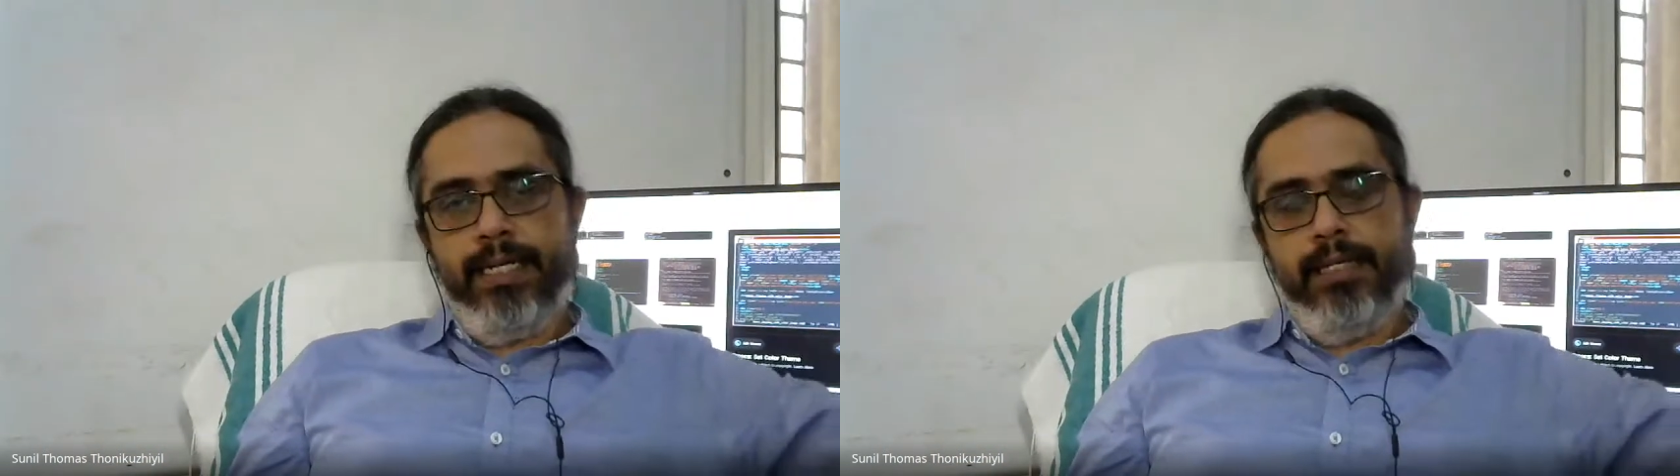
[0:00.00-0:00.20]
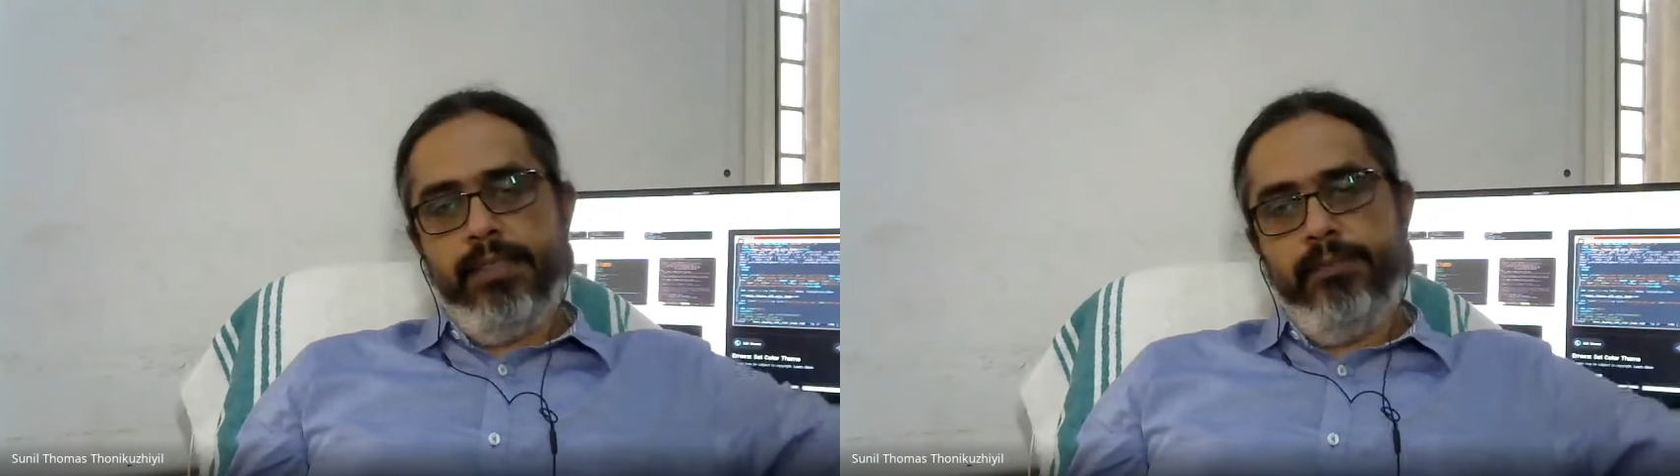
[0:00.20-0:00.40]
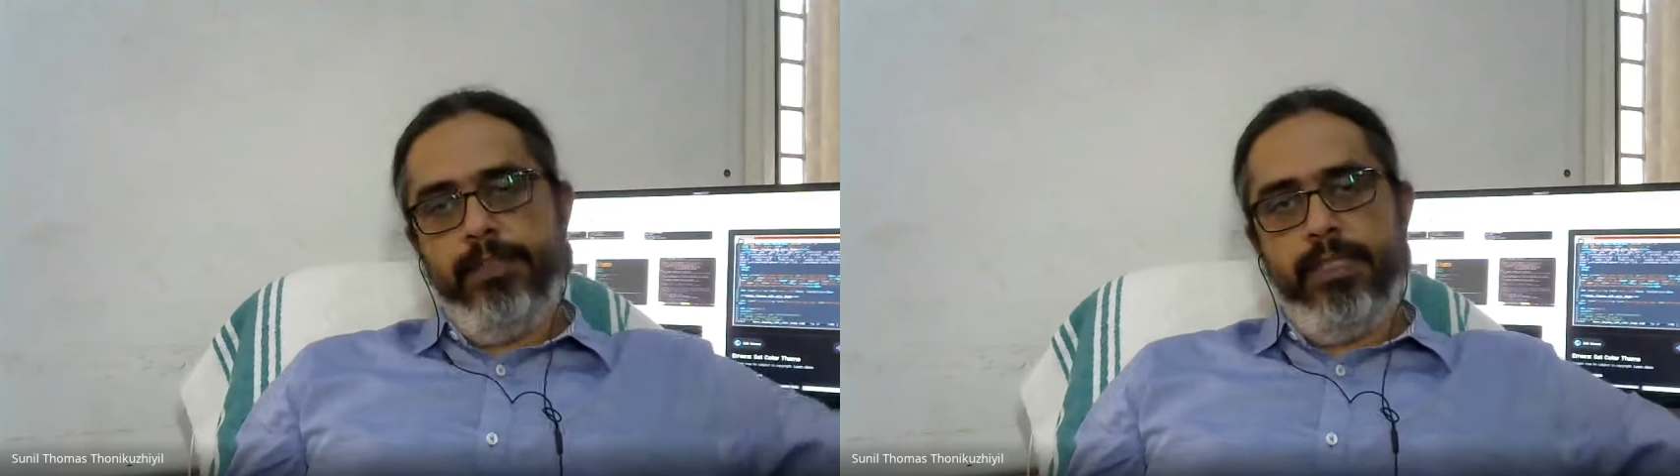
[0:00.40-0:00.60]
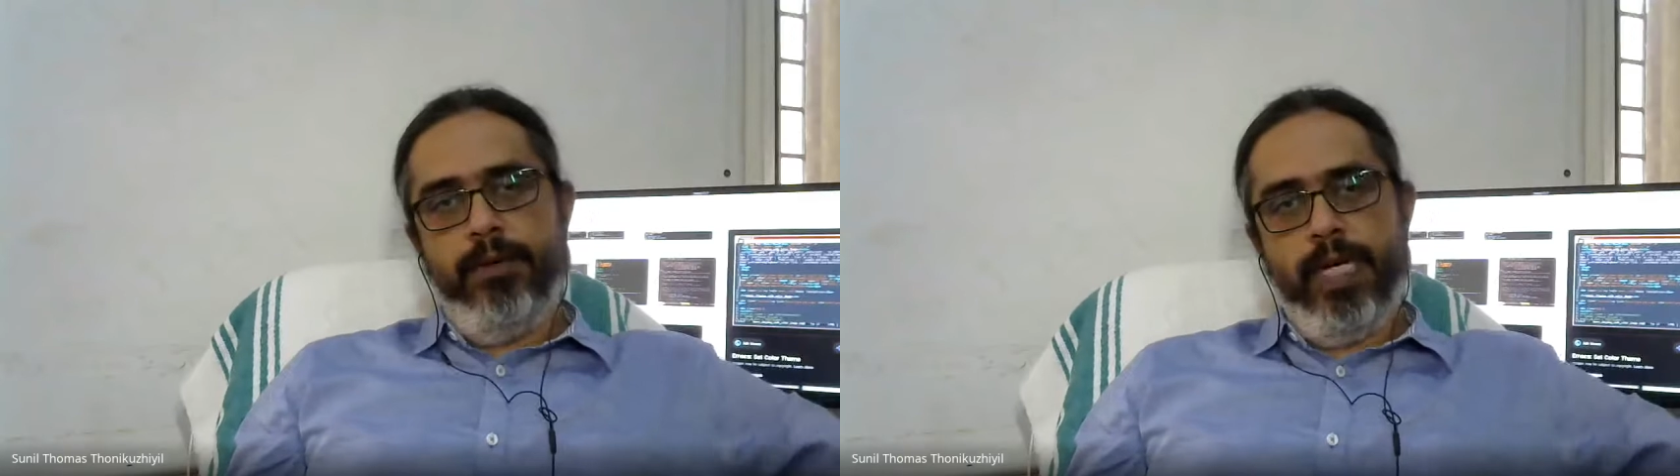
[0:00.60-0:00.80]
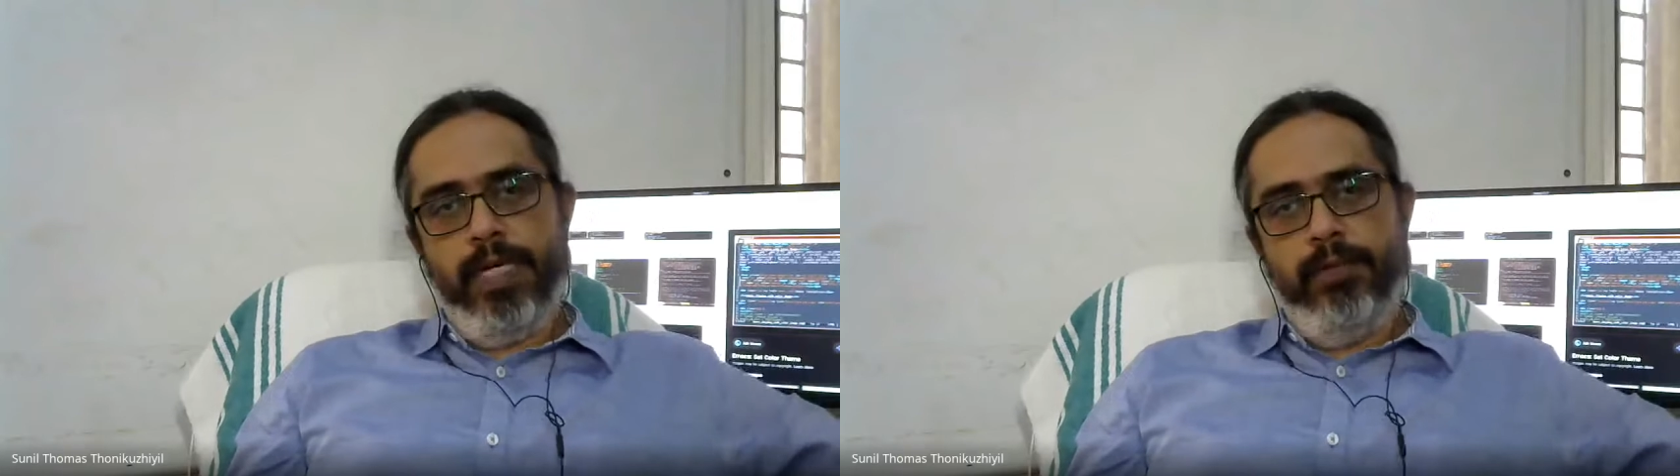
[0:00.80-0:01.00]
so with the
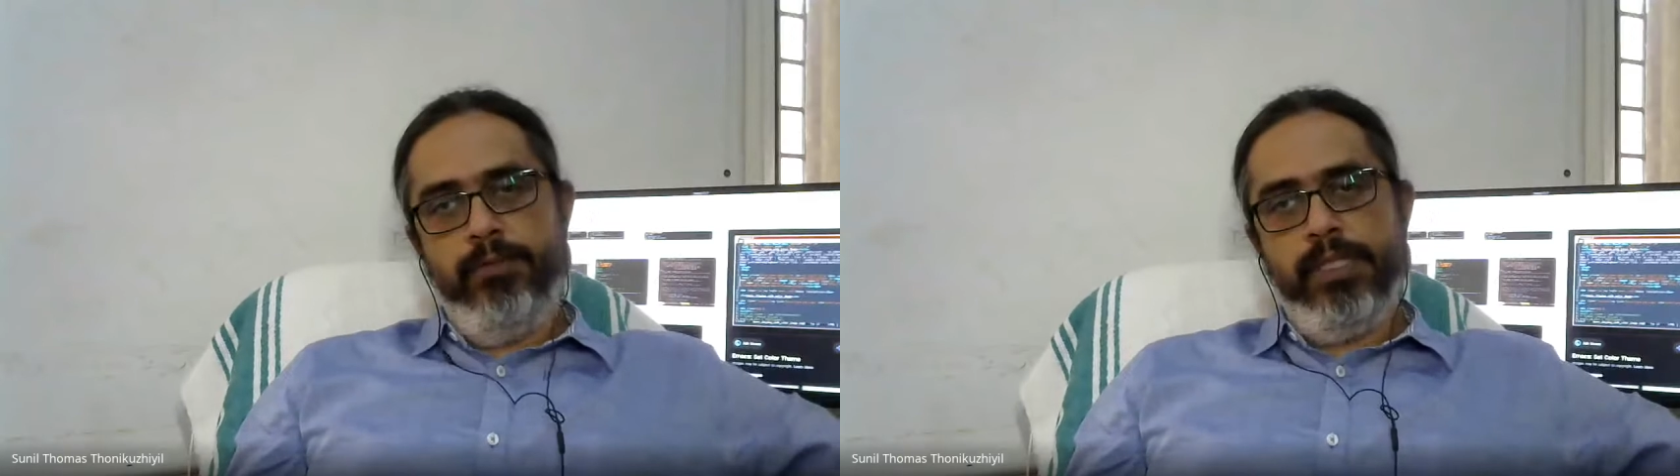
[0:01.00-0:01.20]
one with